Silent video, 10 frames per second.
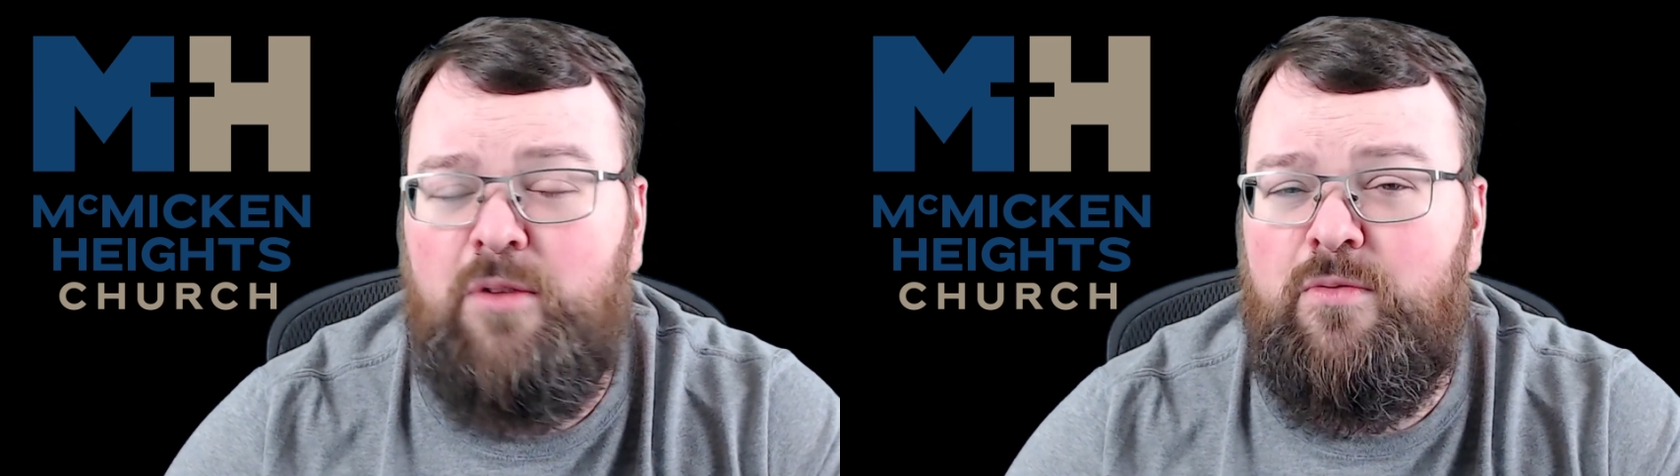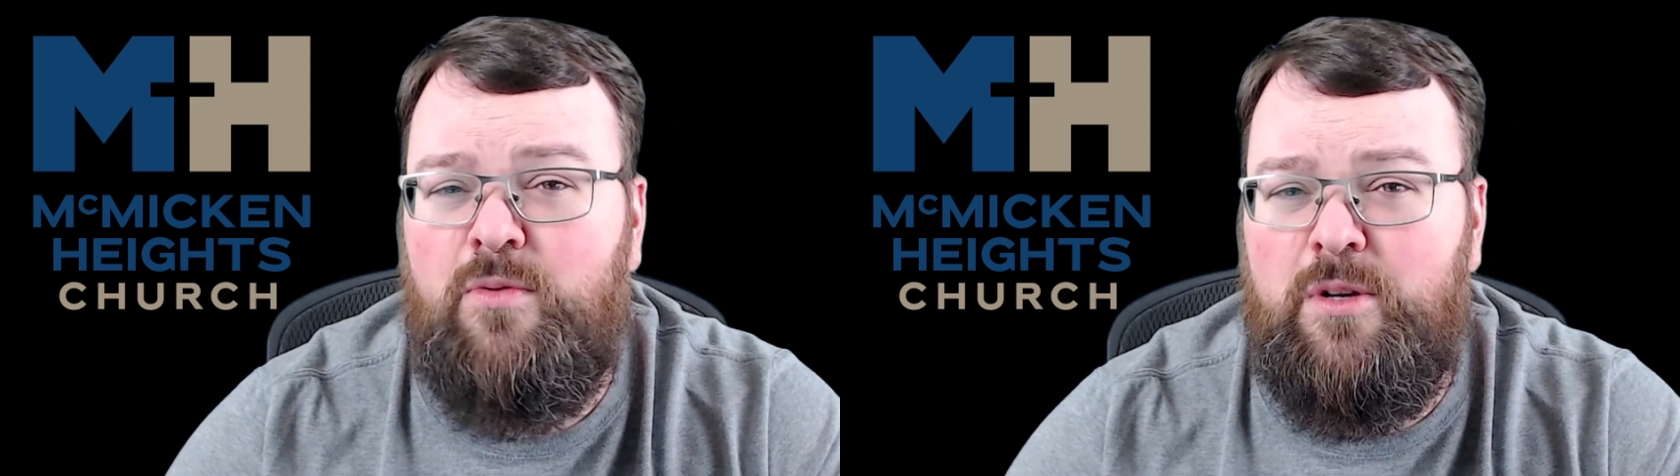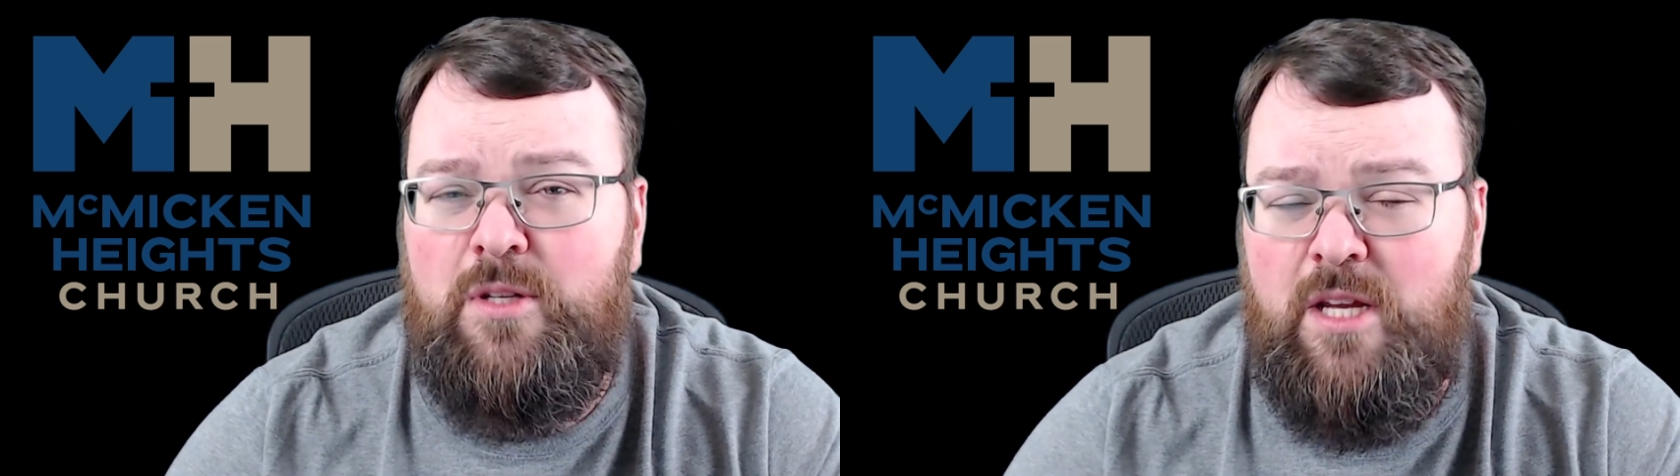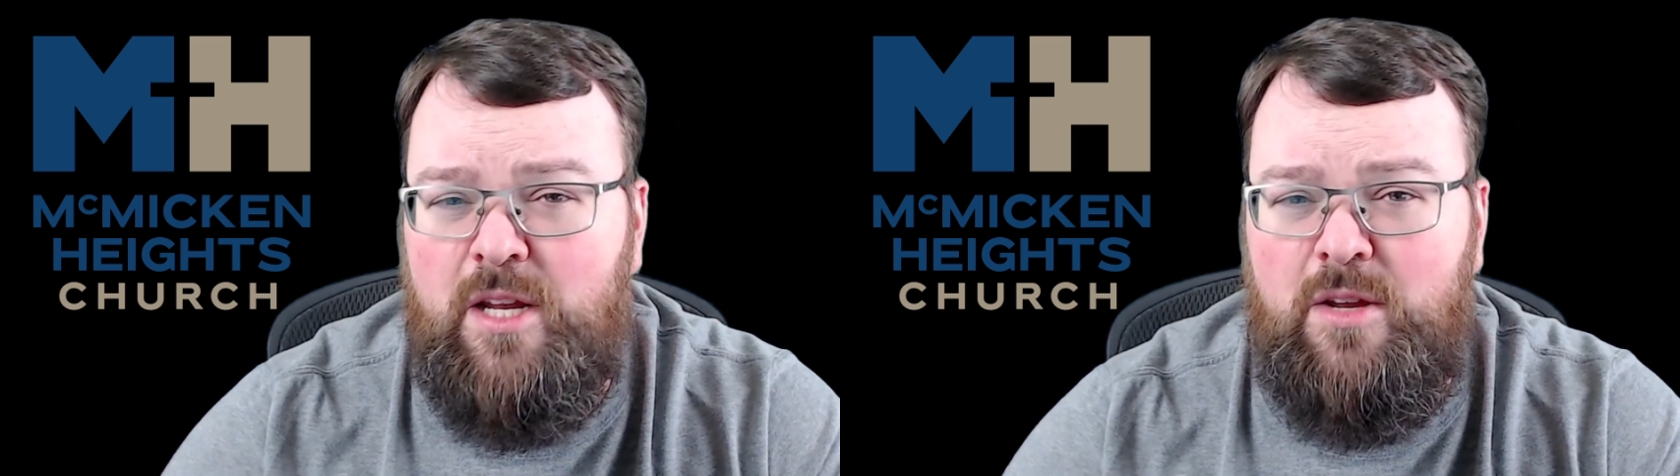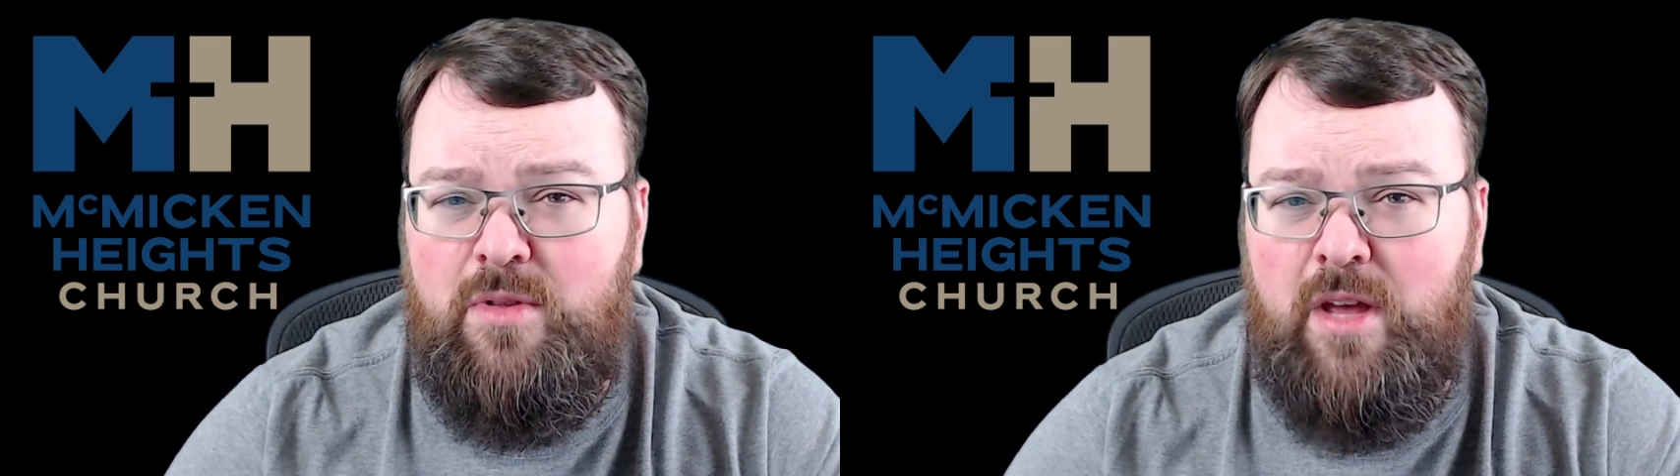I look forward to
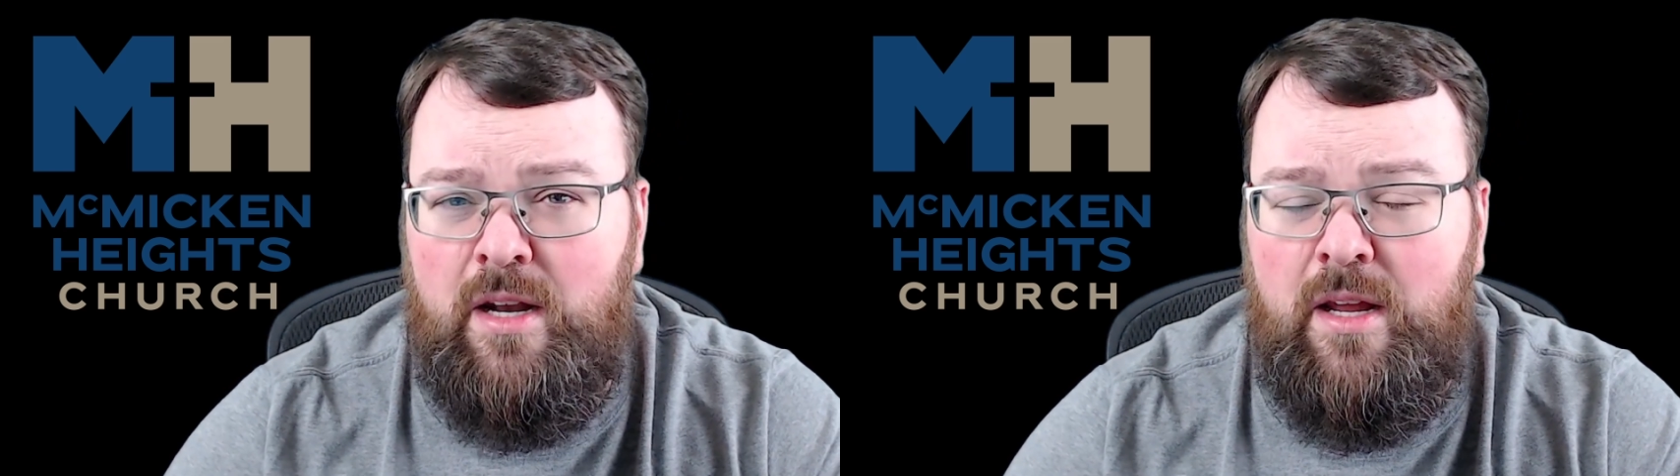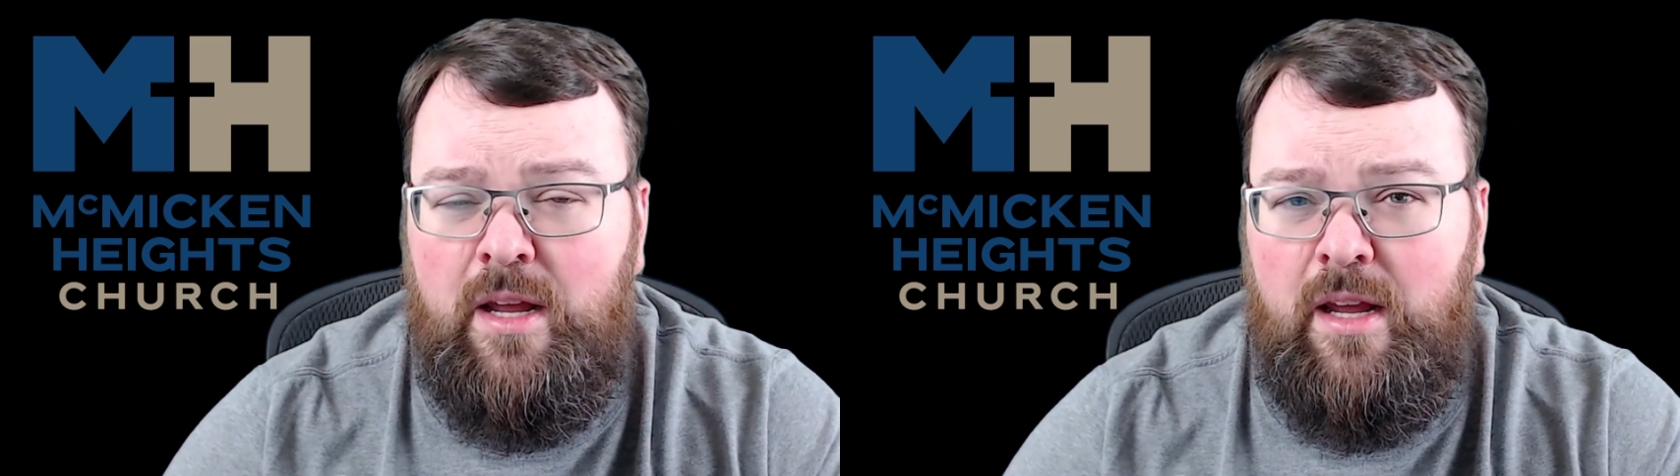seeing you then.